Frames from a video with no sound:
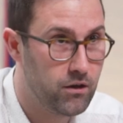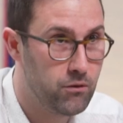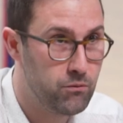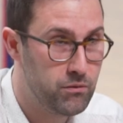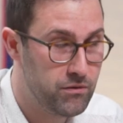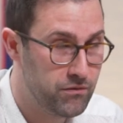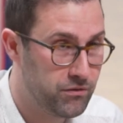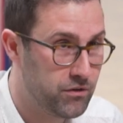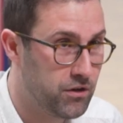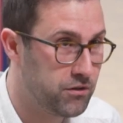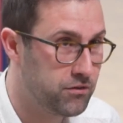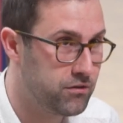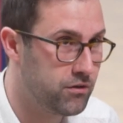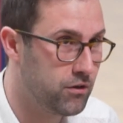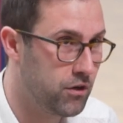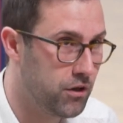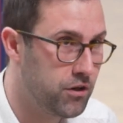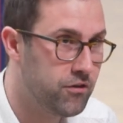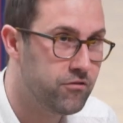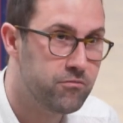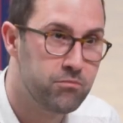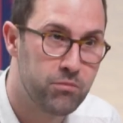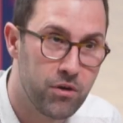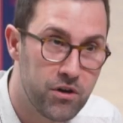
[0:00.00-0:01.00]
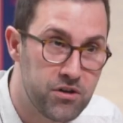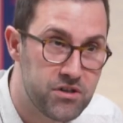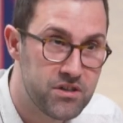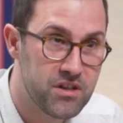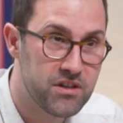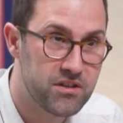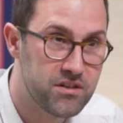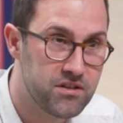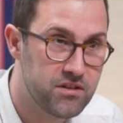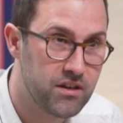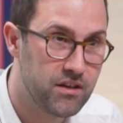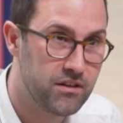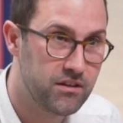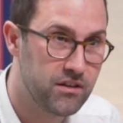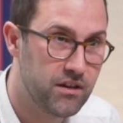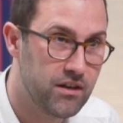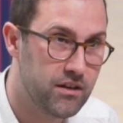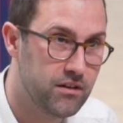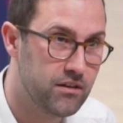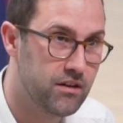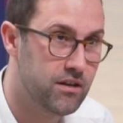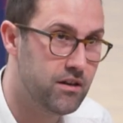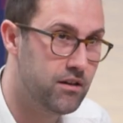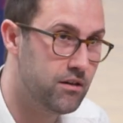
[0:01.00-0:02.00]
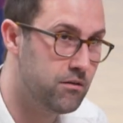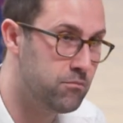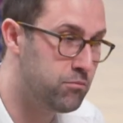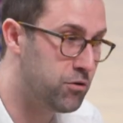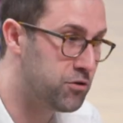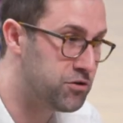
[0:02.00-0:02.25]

We've got a lot of budgets and